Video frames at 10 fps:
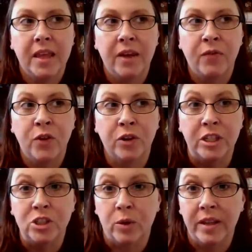If you're
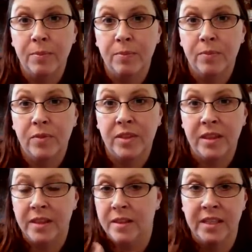enjoying
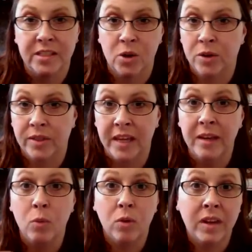this whole thing,